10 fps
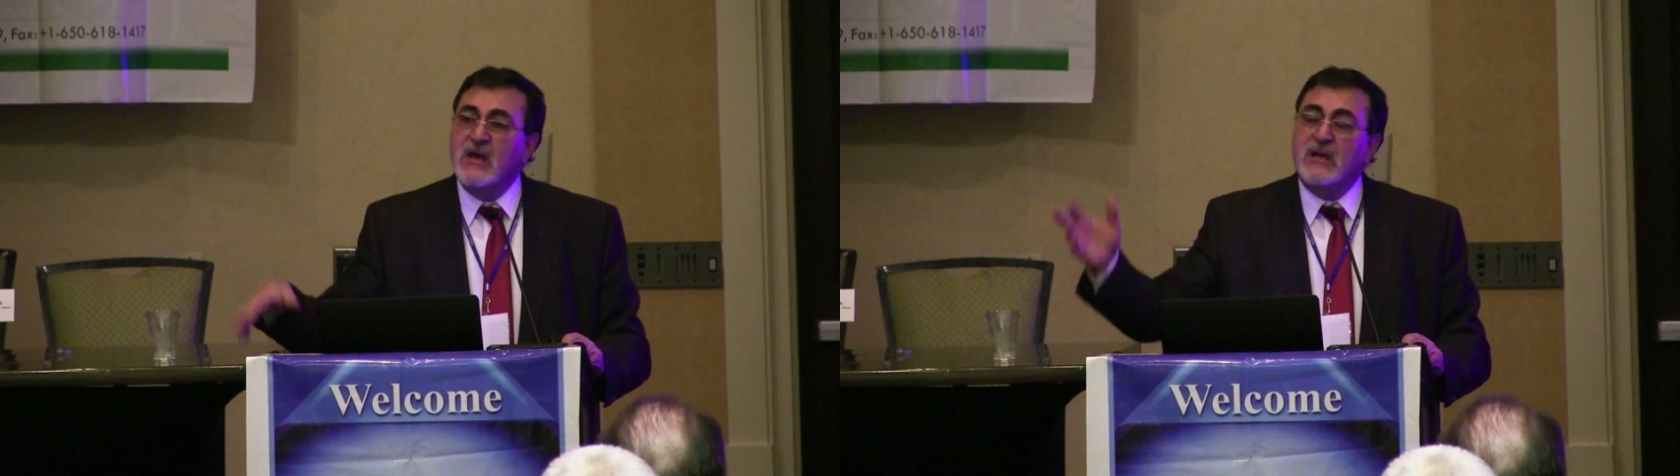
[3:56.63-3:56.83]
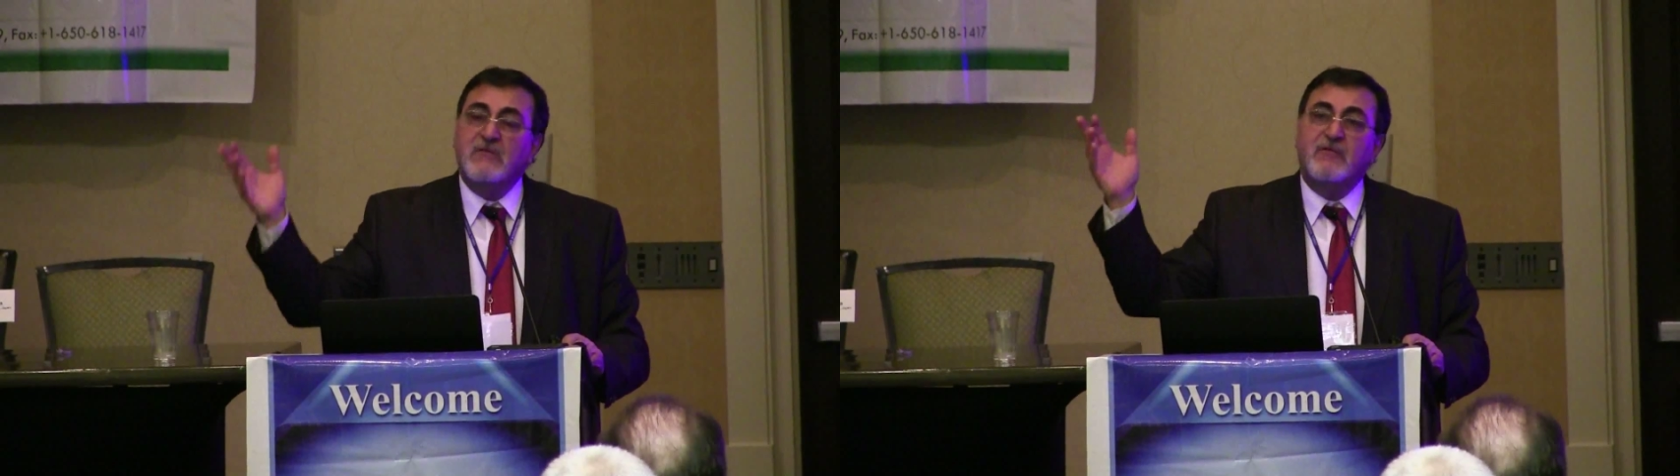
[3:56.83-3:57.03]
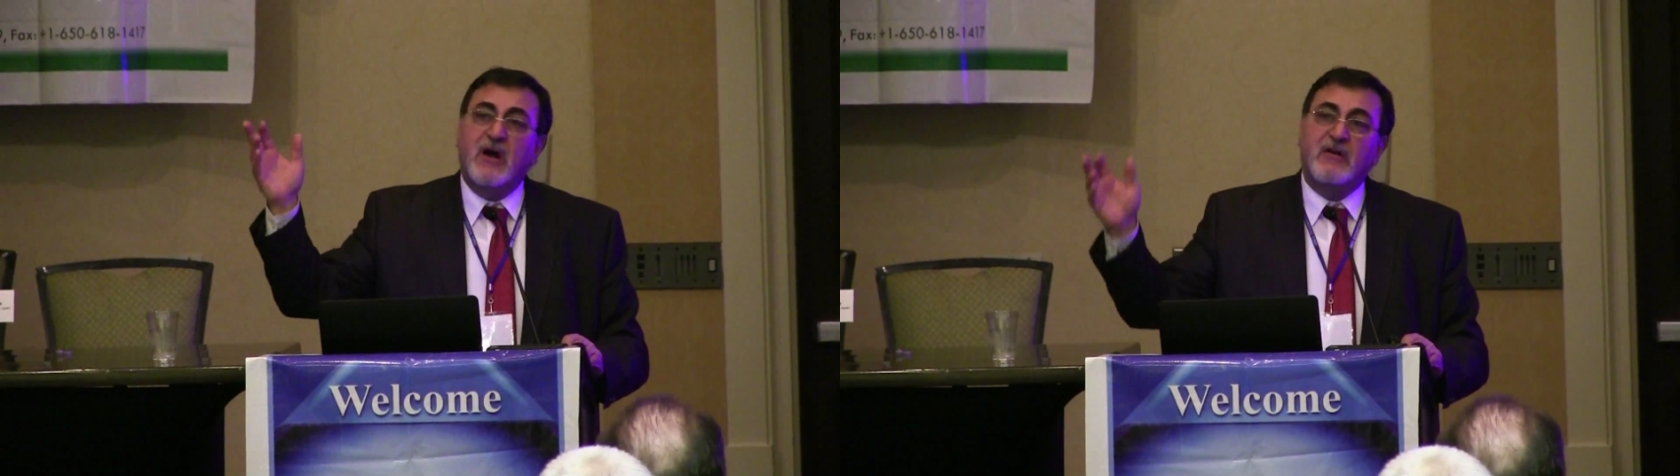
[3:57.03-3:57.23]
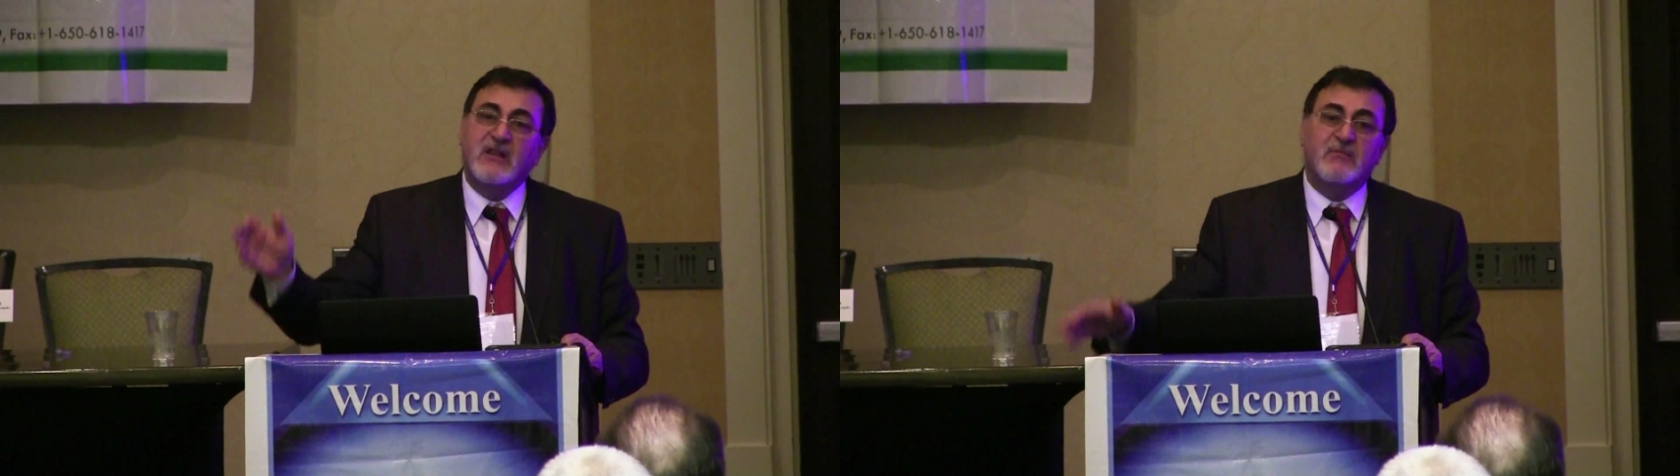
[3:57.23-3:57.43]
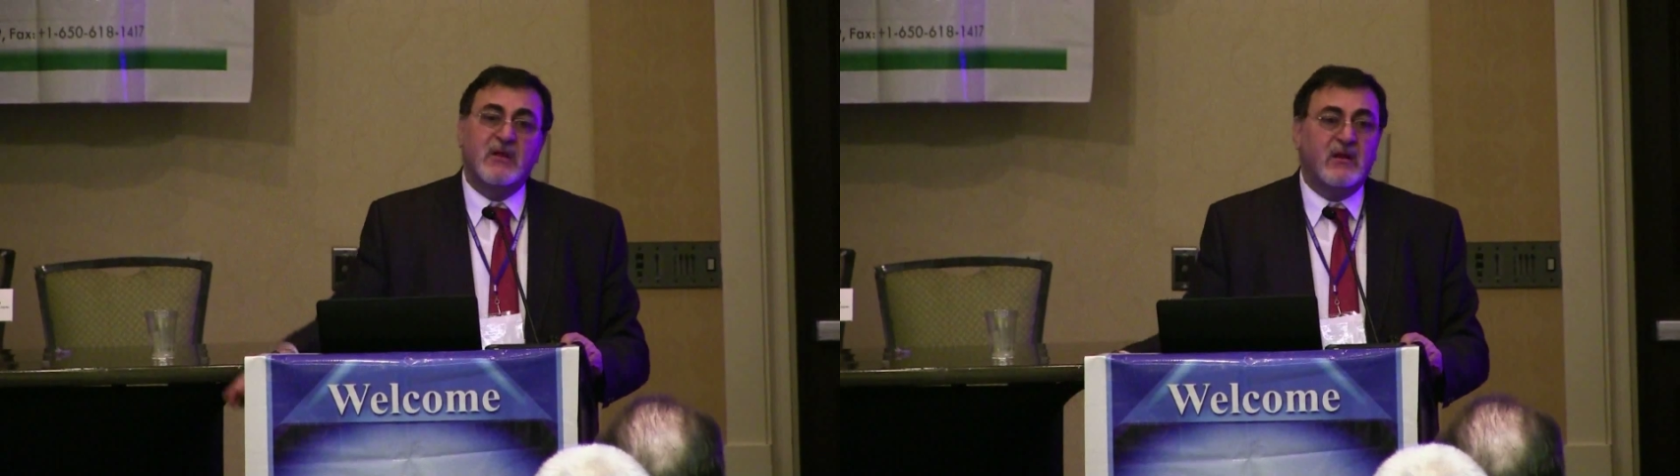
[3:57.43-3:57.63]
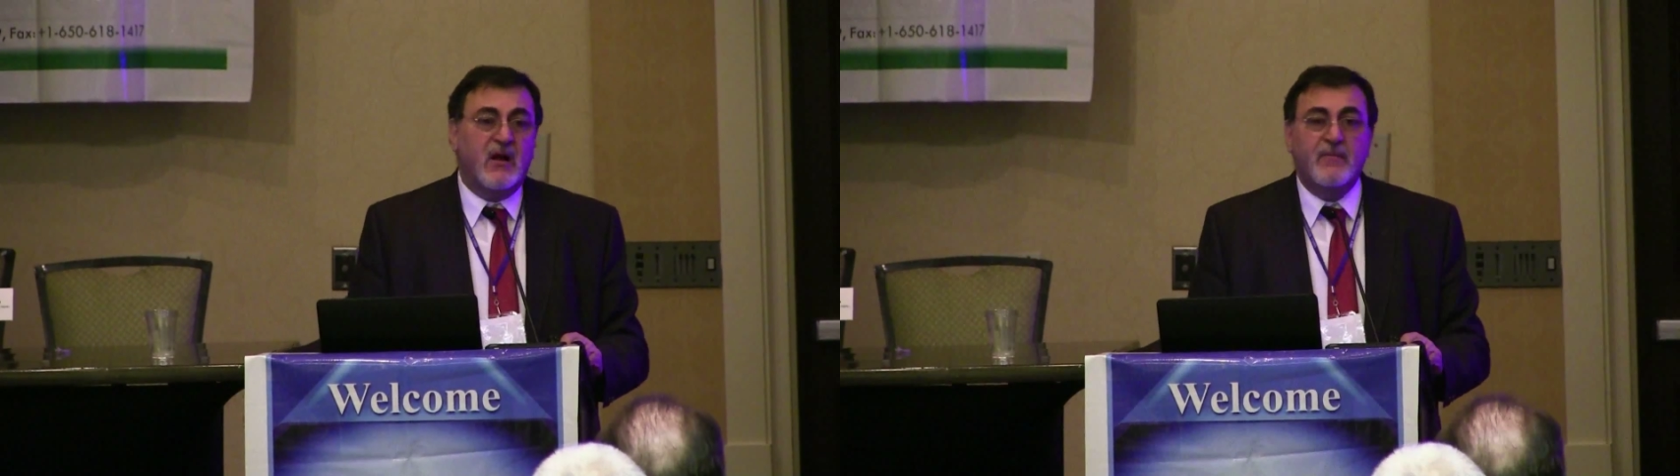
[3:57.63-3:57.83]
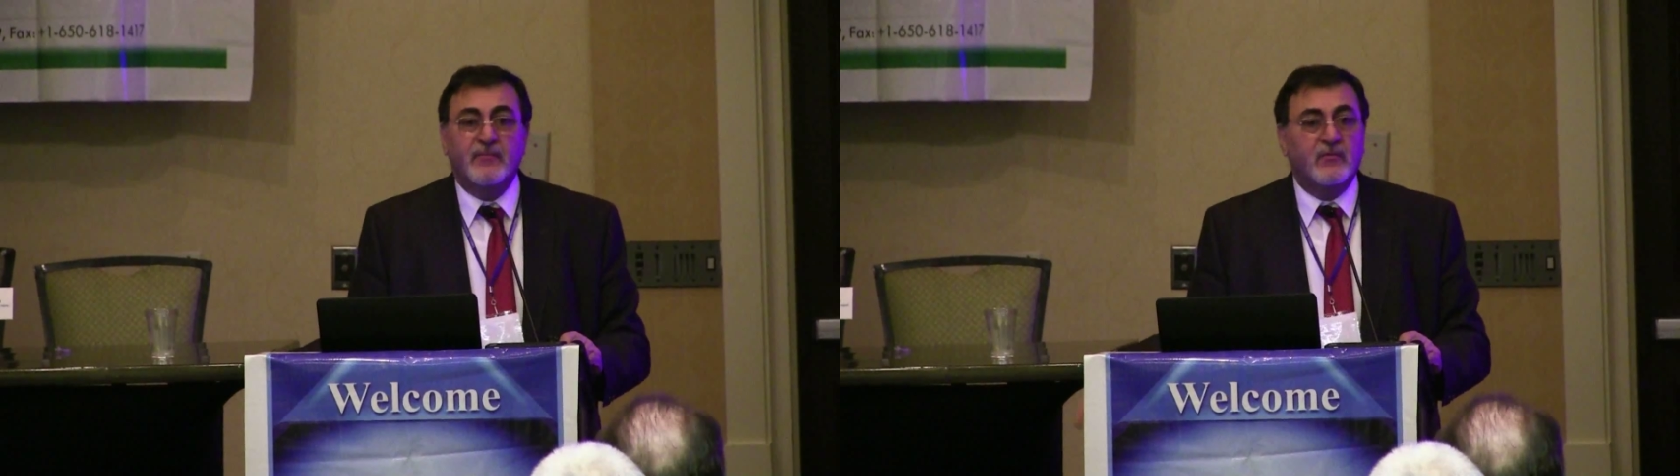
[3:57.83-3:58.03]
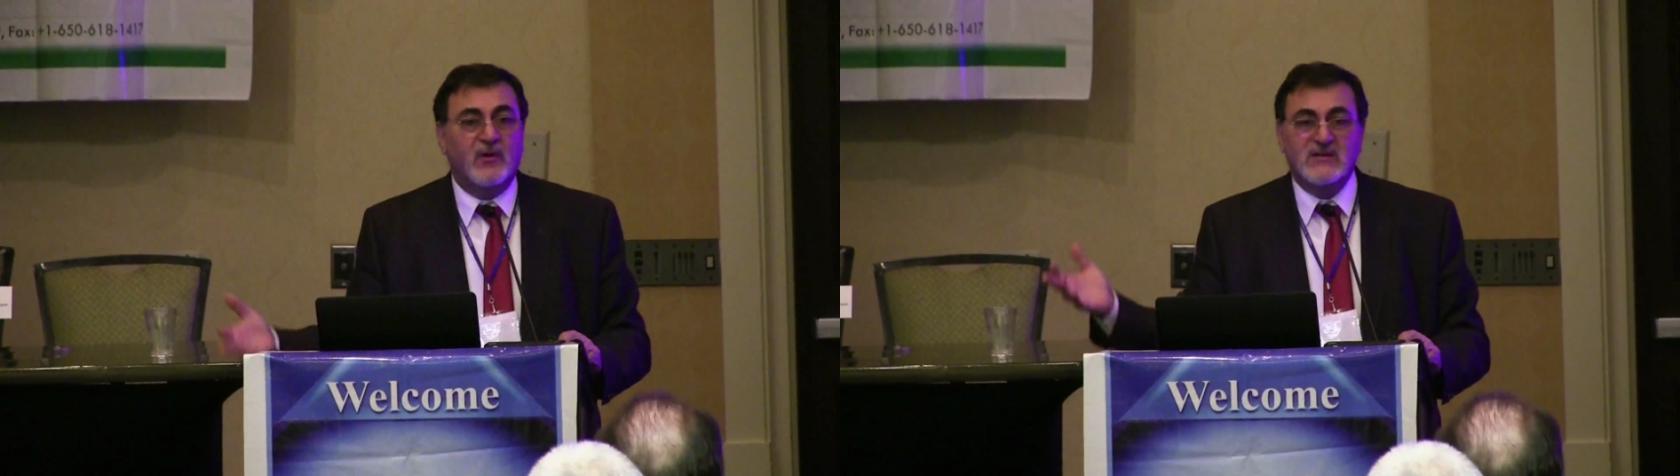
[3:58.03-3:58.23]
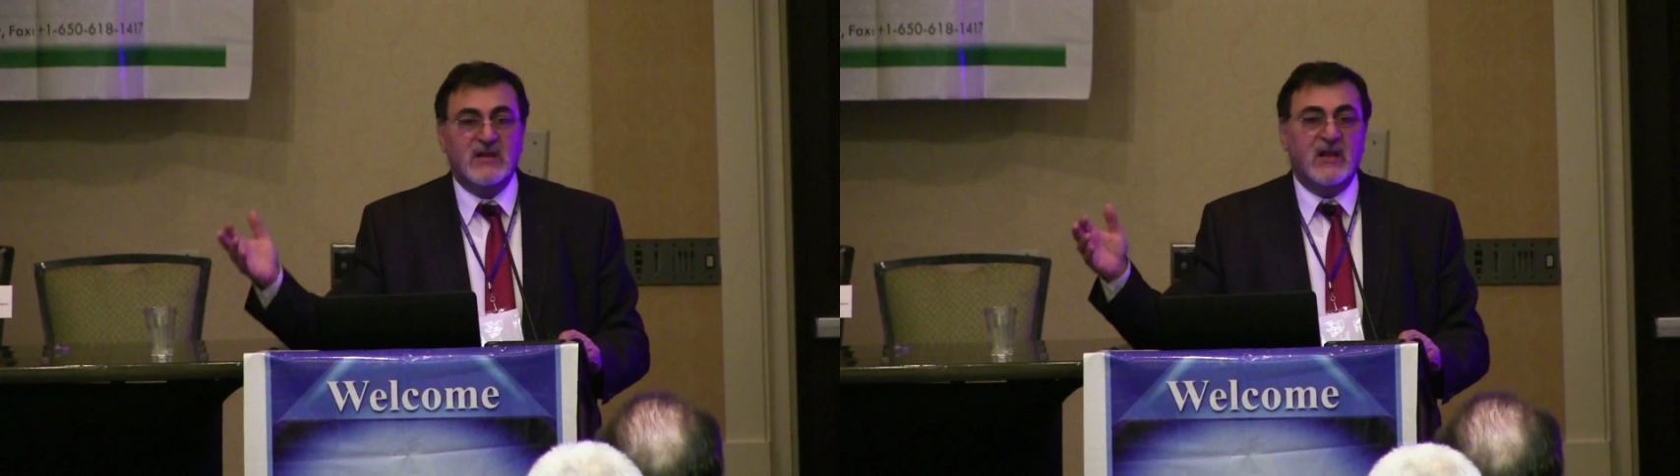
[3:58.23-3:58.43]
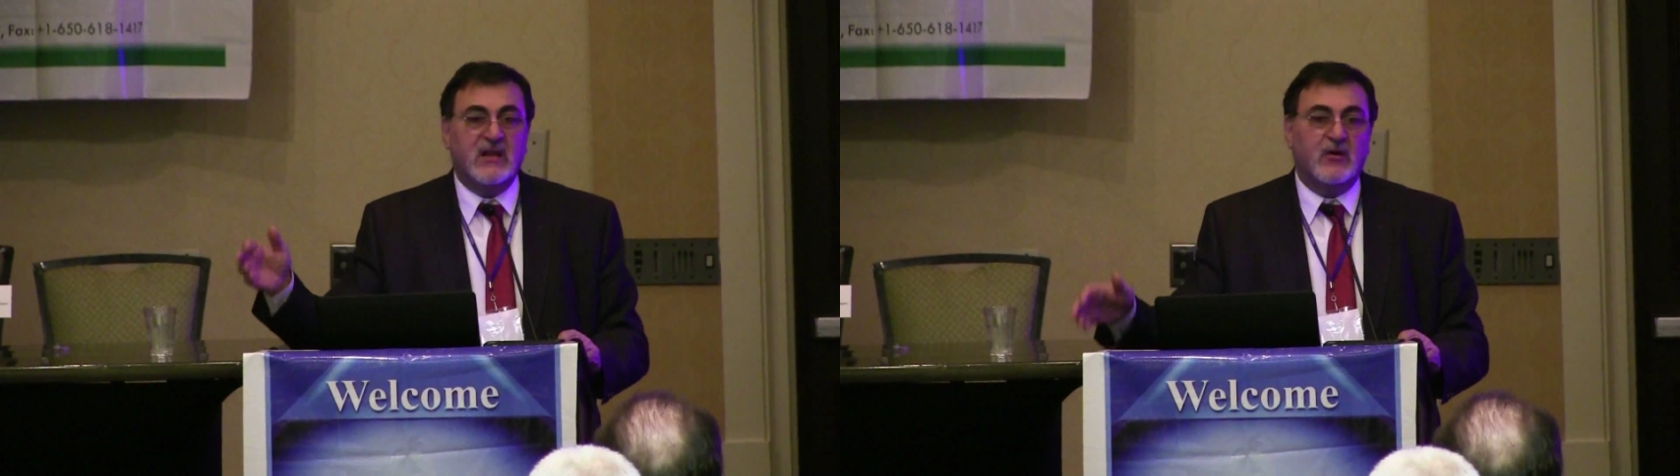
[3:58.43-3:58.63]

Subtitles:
give 500 milligram twice daily,